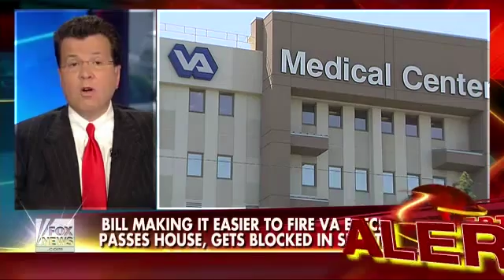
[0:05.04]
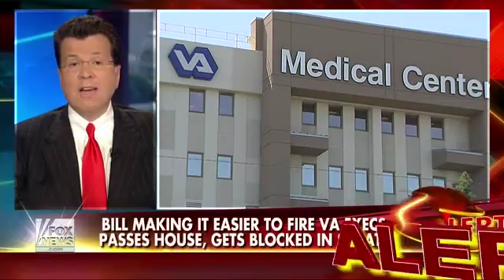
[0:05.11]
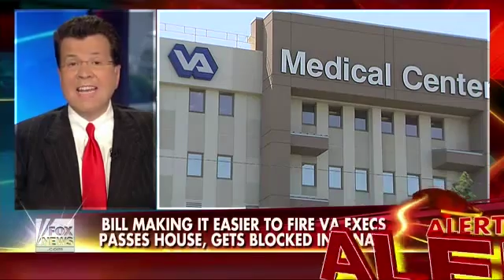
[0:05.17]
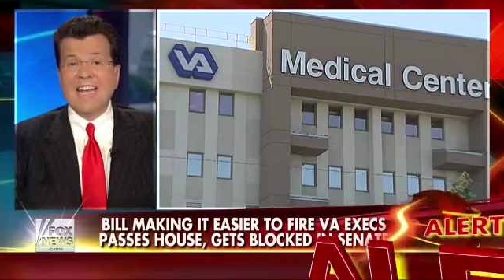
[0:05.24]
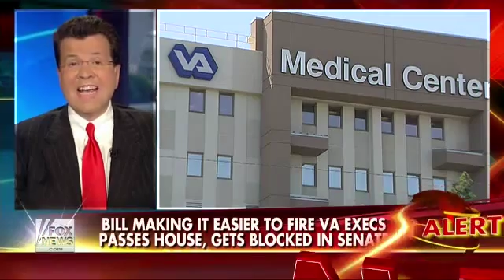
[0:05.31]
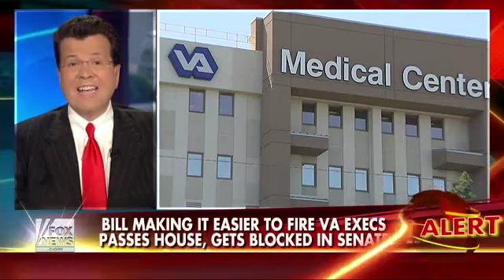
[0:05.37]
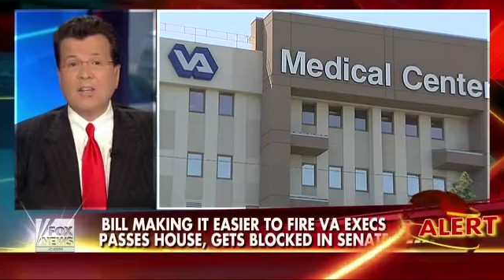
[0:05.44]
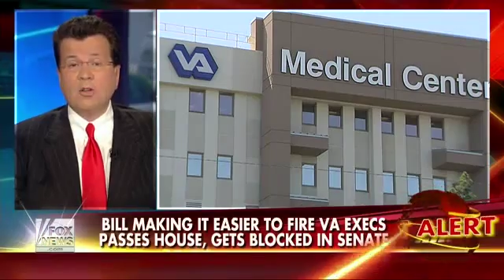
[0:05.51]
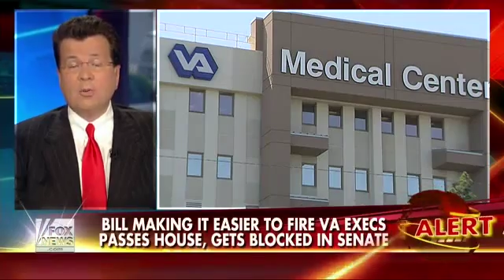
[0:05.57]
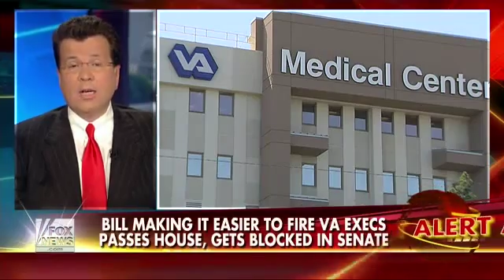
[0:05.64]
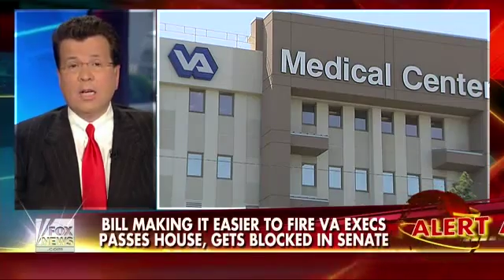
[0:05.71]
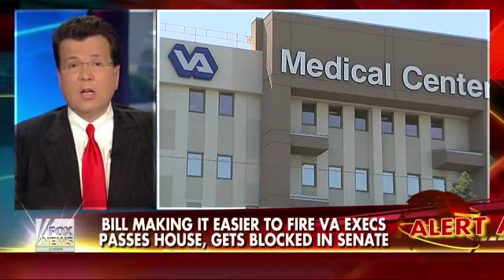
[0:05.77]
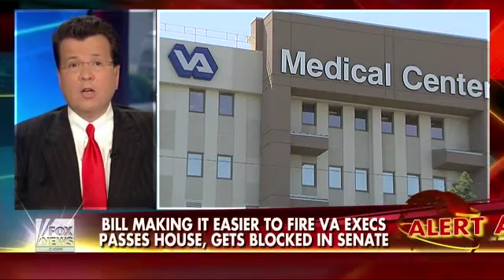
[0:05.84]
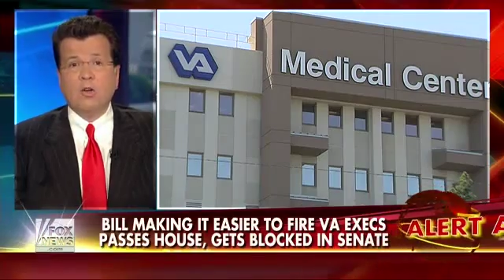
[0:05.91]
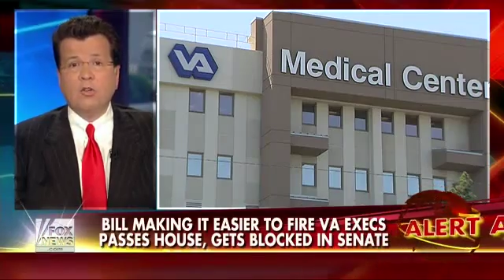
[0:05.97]
not
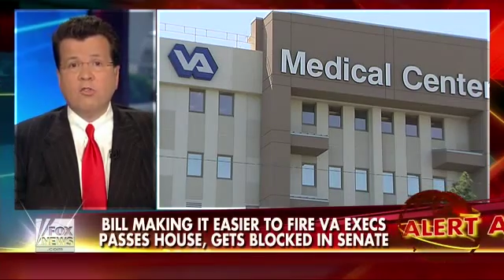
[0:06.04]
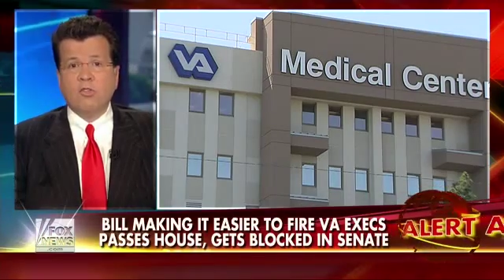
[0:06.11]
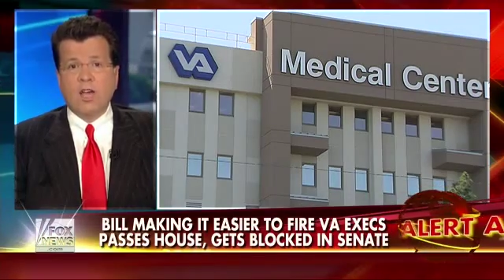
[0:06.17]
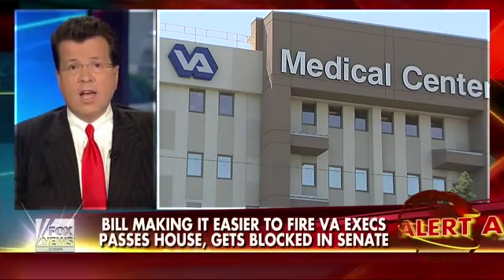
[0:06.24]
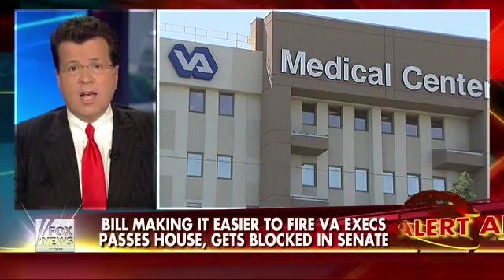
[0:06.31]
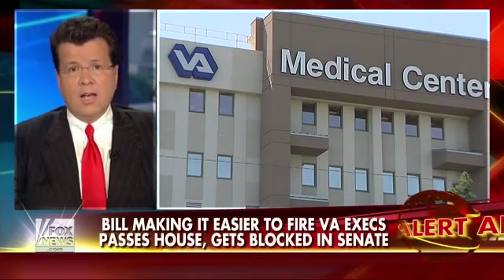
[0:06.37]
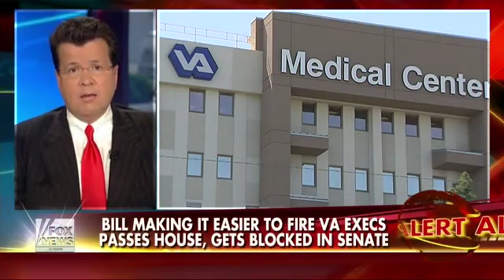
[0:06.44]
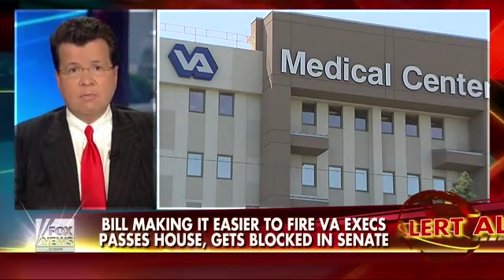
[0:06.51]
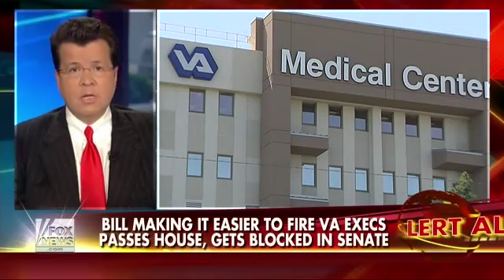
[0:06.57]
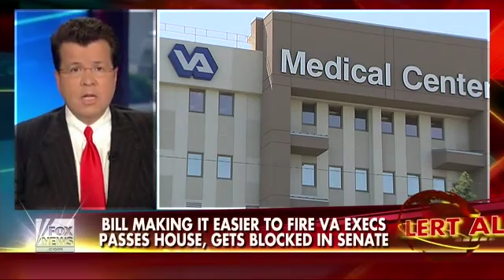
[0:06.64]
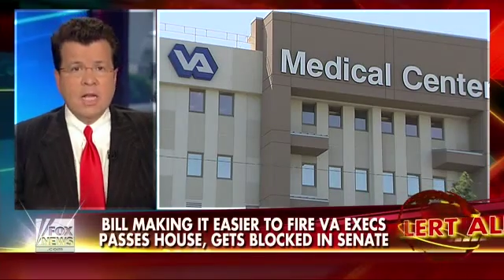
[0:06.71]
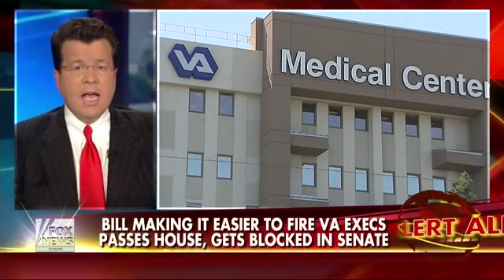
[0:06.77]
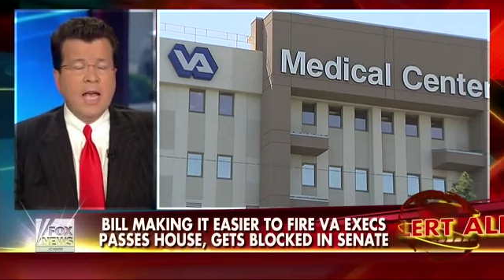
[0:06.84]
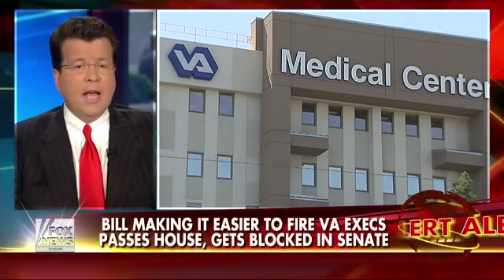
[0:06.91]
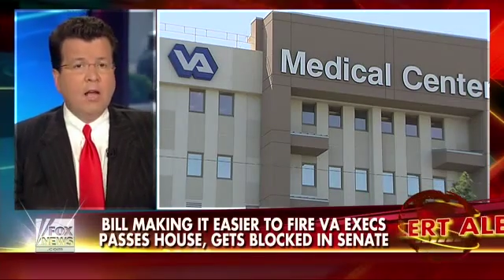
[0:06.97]
doing a good job.
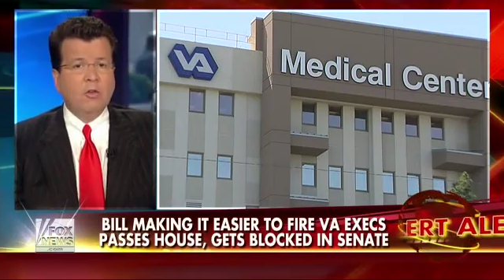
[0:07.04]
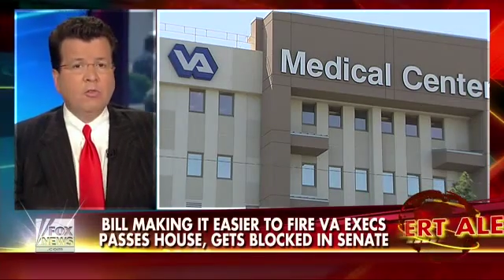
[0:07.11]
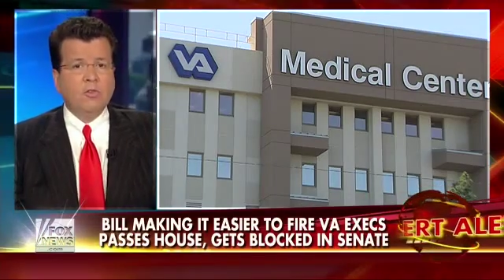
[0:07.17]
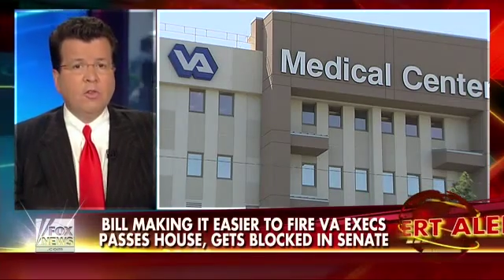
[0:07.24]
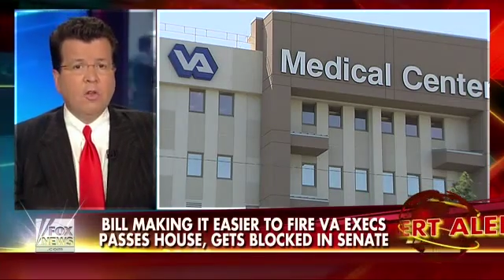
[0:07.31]
House